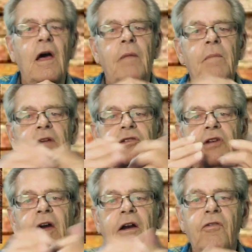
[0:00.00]
Imagine
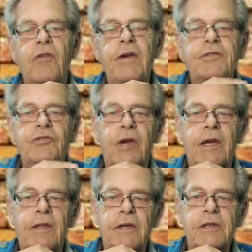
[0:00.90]
how
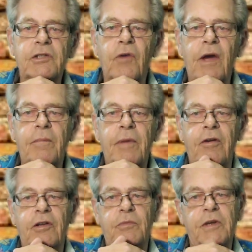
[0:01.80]
grief-stricken these
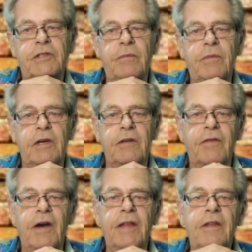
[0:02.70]
grandparents must have been to
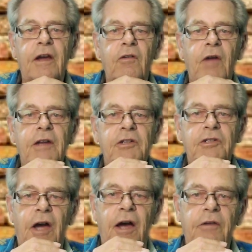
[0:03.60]
find their
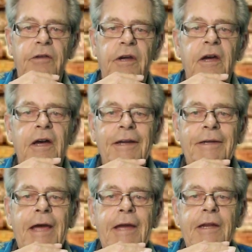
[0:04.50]
grandchild
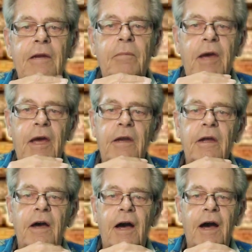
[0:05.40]
dead in bed
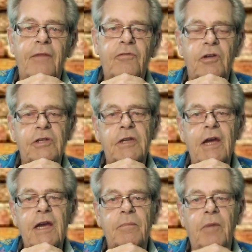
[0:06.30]
after a
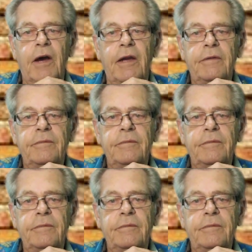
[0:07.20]
snake bite.